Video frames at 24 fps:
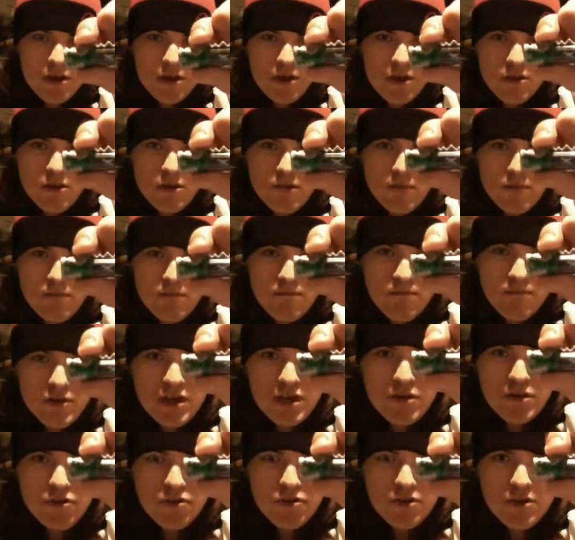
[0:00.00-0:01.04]
you know,
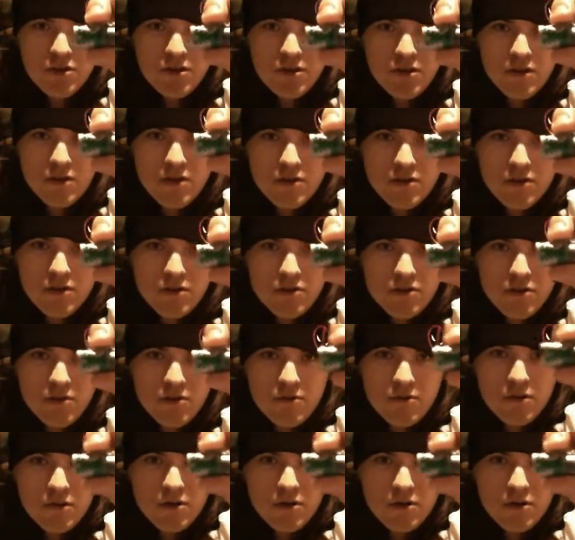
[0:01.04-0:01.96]
beast, you know,